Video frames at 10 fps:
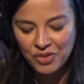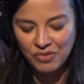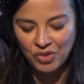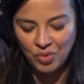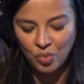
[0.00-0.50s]

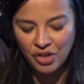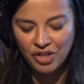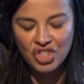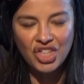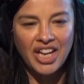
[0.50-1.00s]
first of all,
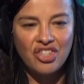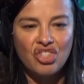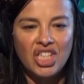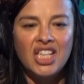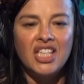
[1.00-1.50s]
what are
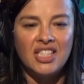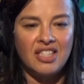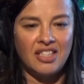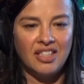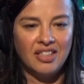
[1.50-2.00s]

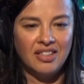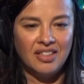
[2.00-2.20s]
GHGs?